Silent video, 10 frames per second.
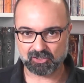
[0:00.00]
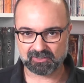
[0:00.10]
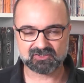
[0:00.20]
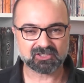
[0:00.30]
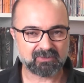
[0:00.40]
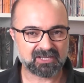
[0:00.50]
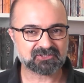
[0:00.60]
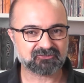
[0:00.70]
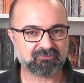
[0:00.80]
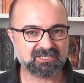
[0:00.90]
It's not a matter
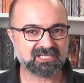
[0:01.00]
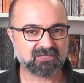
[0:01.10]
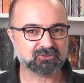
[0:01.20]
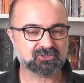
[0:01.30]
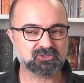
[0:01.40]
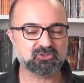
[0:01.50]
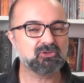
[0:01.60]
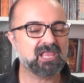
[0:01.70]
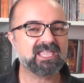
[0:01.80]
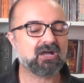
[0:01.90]
of being able to do
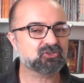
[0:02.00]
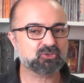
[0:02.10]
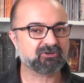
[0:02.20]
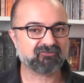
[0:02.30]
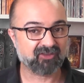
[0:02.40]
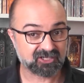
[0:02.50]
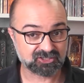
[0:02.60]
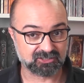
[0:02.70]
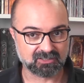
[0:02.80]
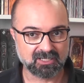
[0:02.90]
layout to
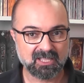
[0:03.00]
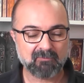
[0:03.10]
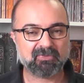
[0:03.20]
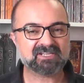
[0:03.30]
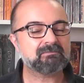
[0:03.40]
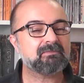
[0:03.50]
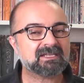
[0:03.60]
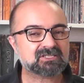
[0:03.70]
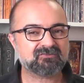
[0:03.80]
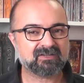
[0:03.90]
perfection, but it's a
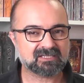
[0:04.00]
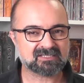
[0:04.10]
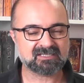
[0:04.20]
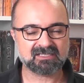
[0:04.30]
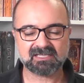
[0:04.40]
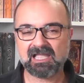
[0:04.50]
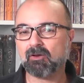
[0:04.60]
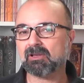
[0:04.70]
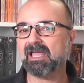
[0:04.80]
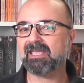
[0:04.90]
matter of understanding how
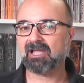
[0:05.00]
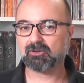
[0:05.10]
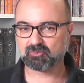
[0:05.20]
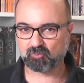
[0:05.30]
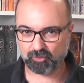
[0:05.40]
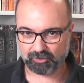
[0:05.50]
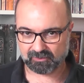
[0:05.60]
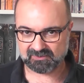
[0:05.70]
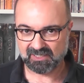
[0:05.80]
layout works.